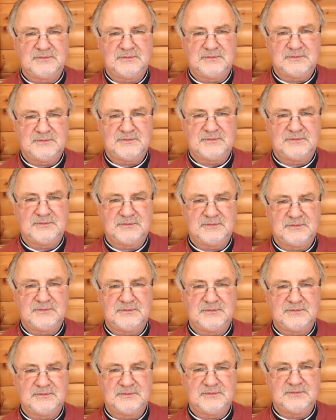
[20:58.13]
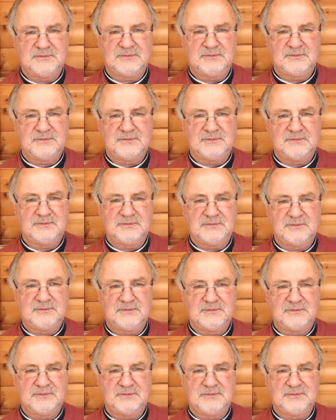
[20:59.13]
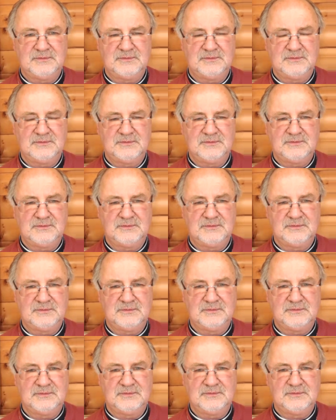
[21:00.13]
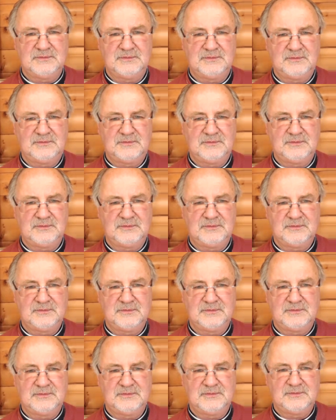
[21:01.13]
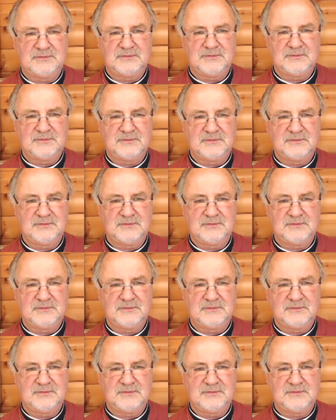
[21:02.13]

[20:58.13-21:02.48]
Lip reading: (not speaking)